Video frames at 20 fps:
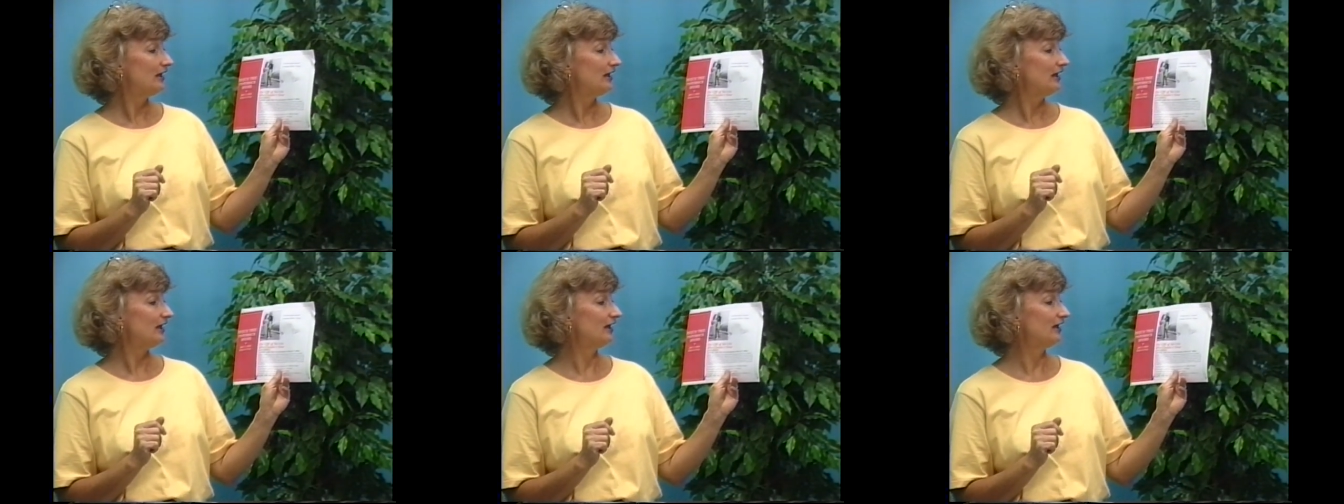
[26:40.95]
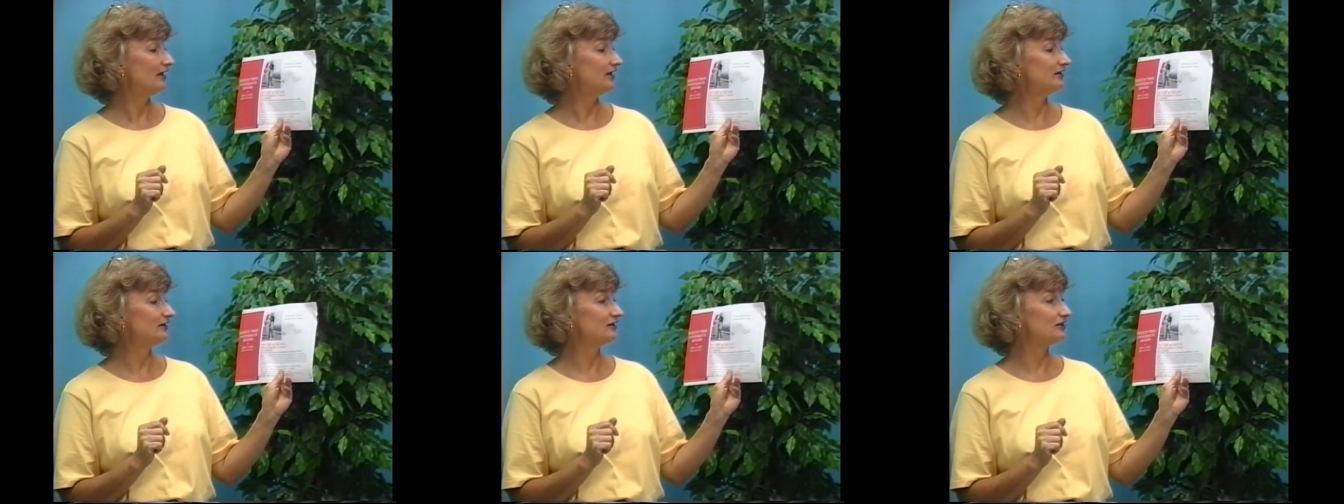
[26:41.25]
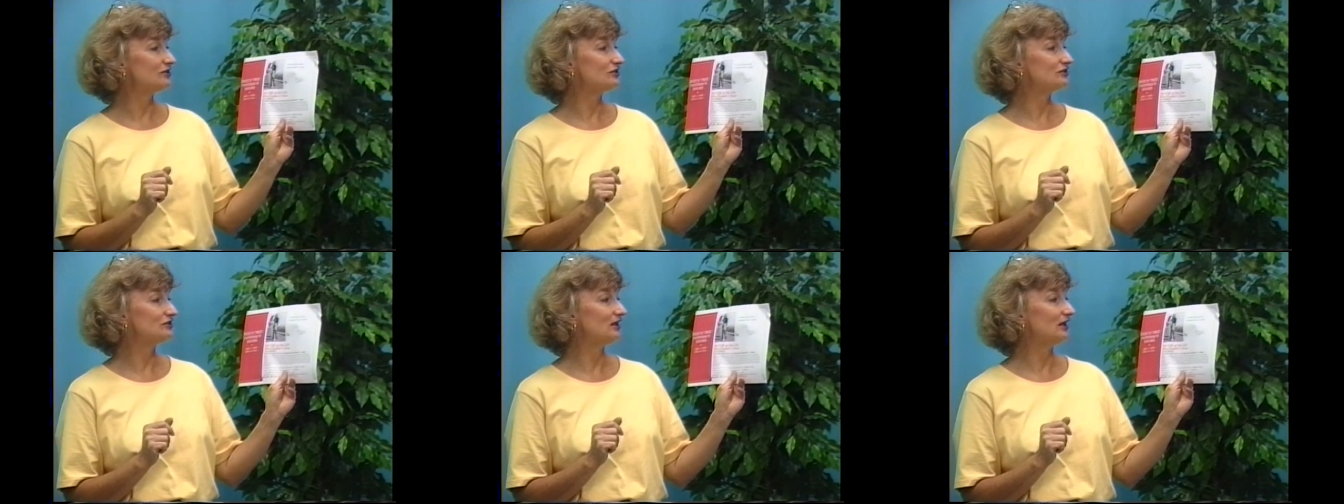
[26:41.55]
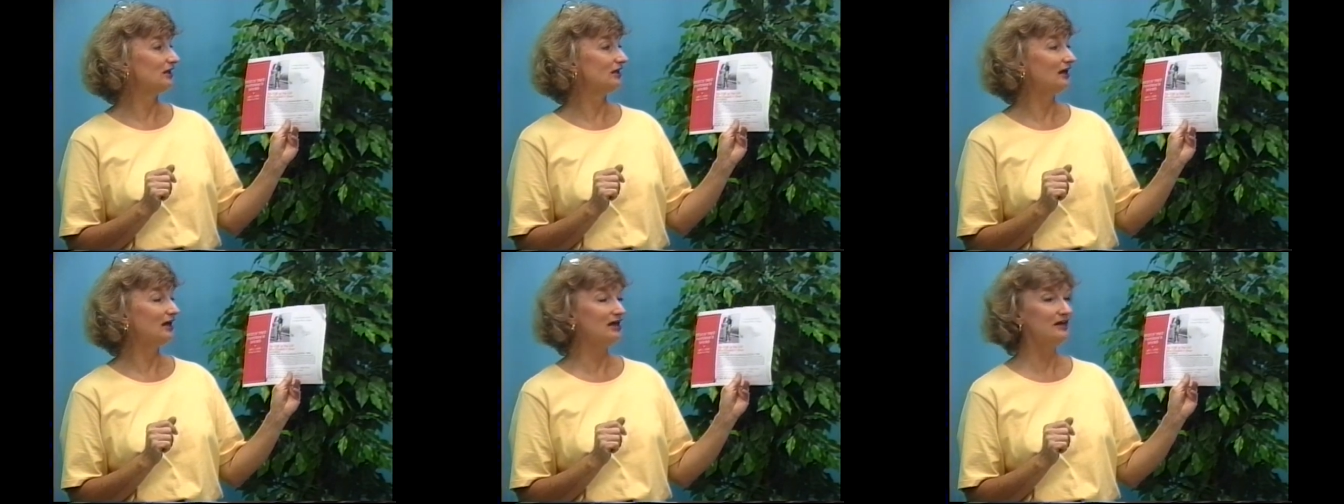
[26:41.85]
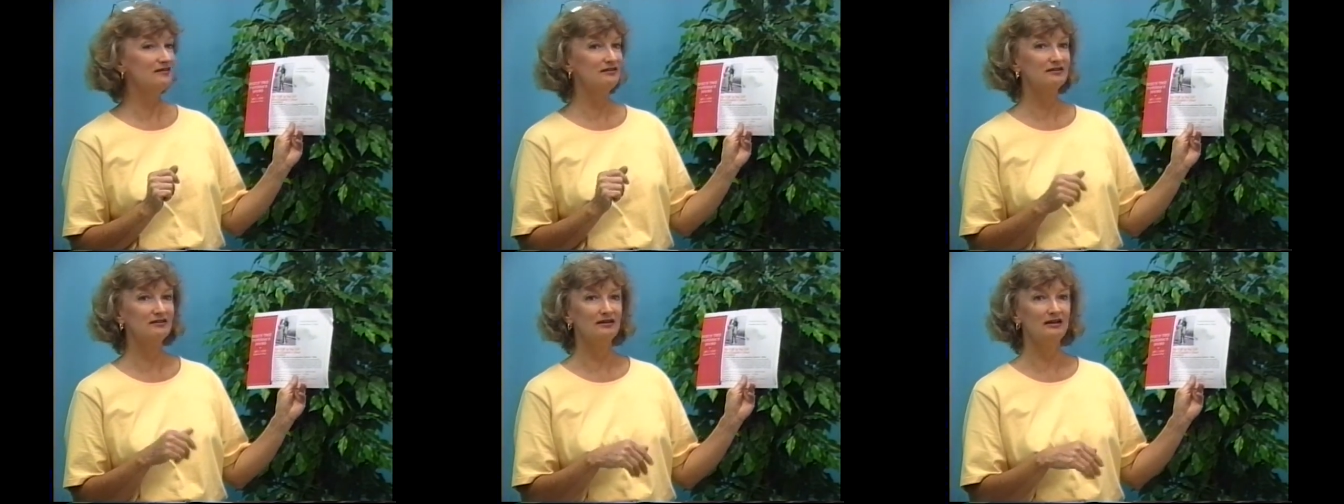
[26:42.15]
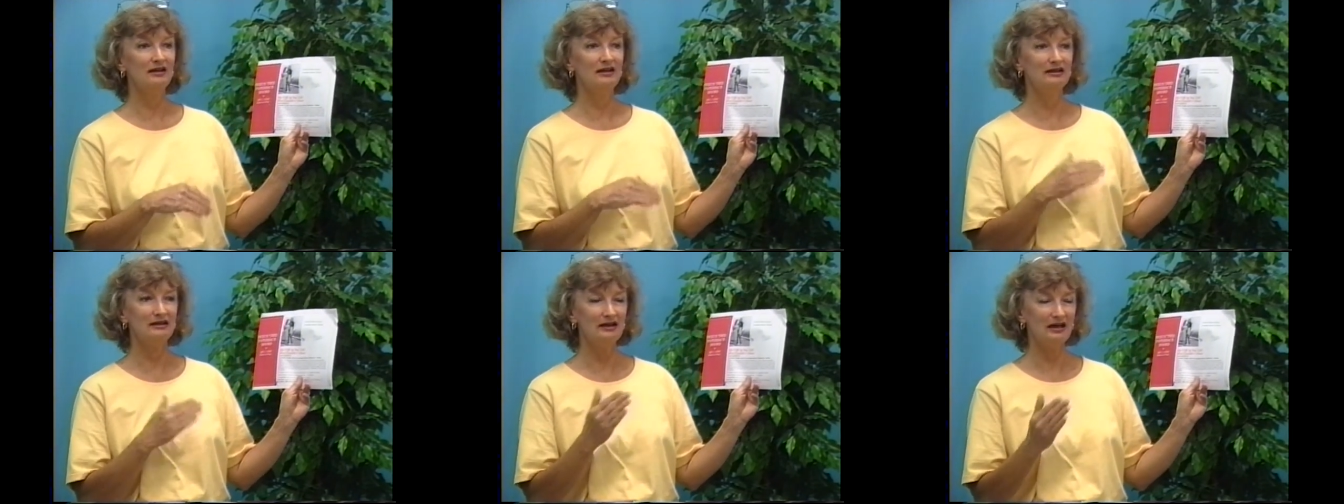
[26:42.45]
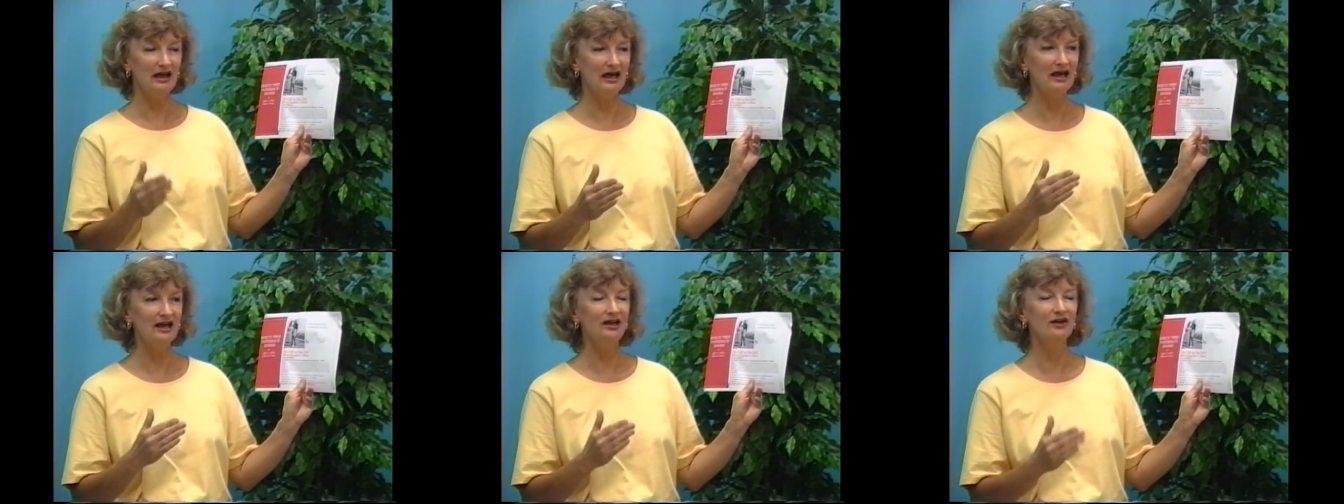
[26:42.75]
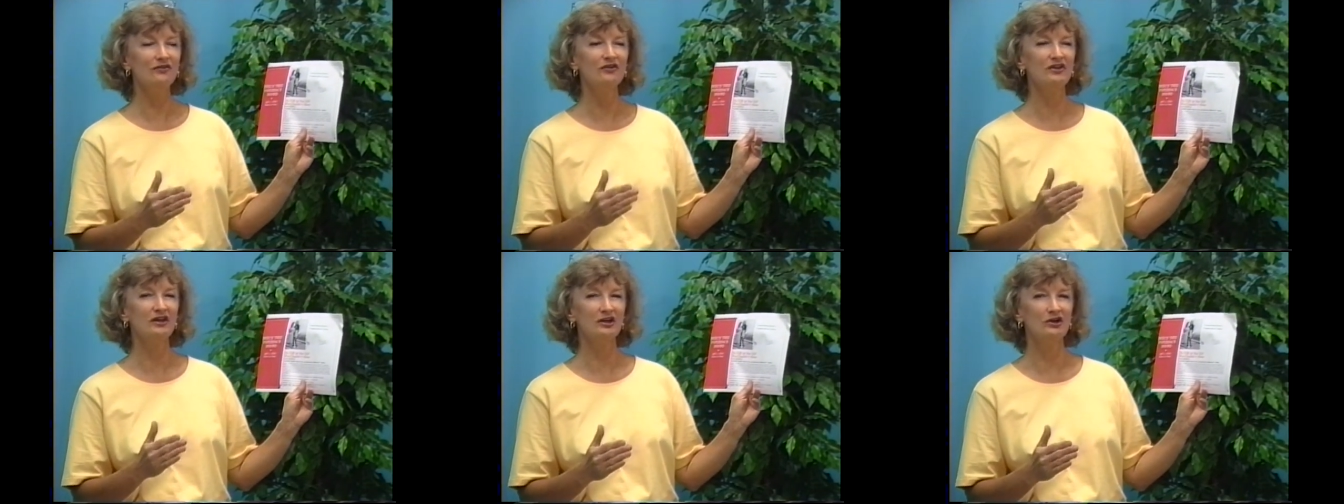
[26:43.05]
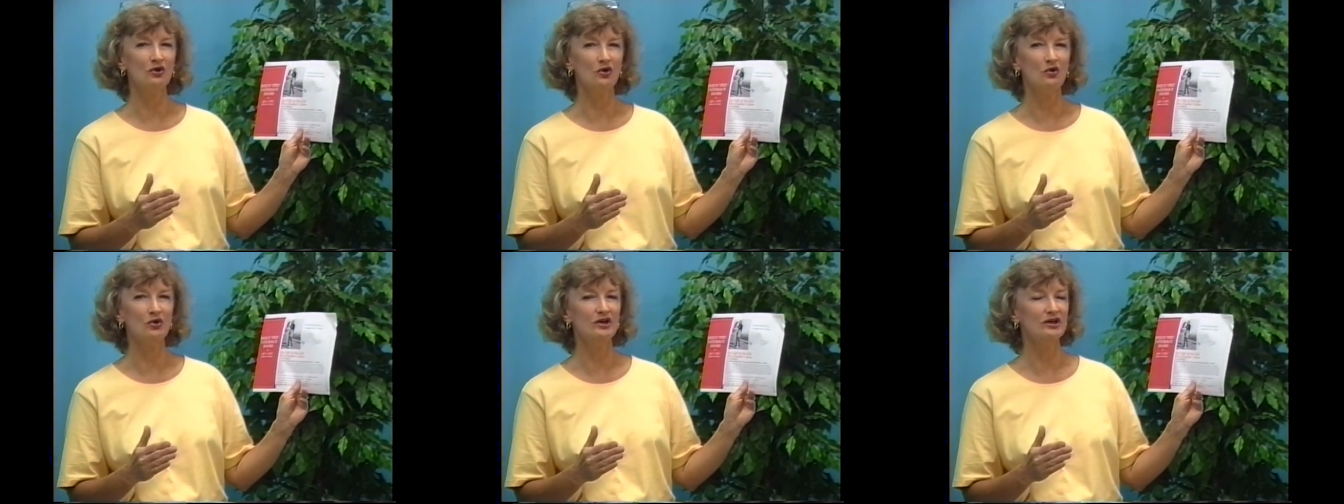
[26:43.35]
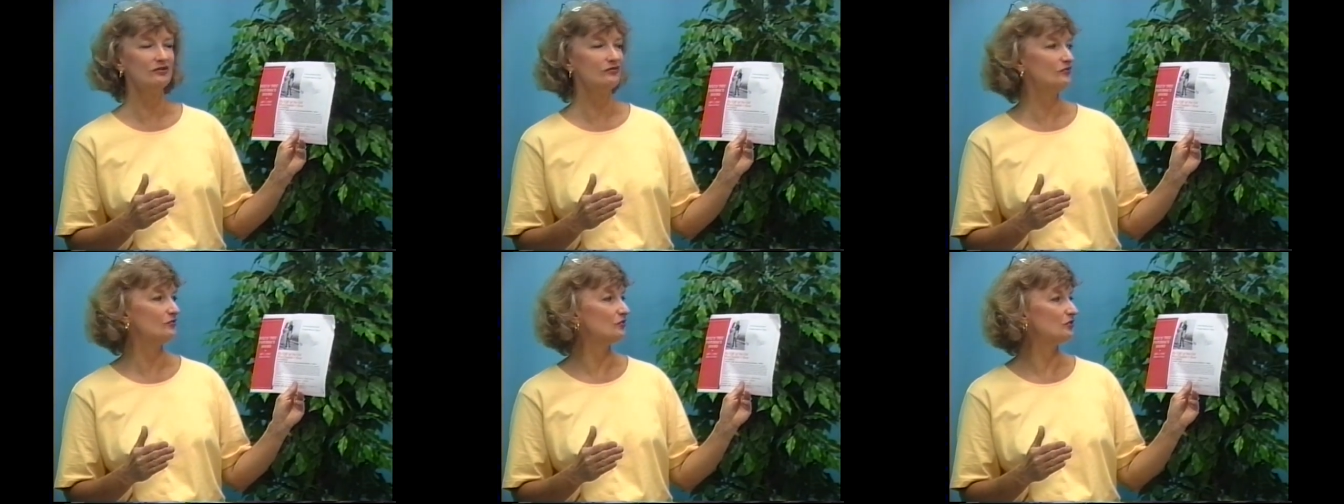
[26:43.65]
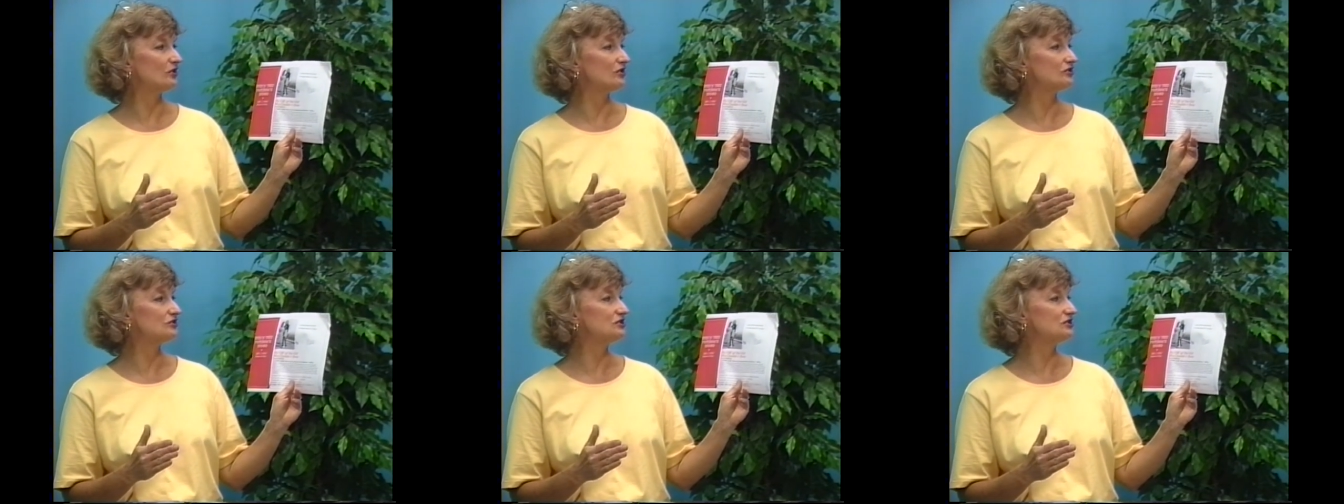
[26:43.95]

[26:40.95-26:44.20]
And uh, Eliza had everything going for her.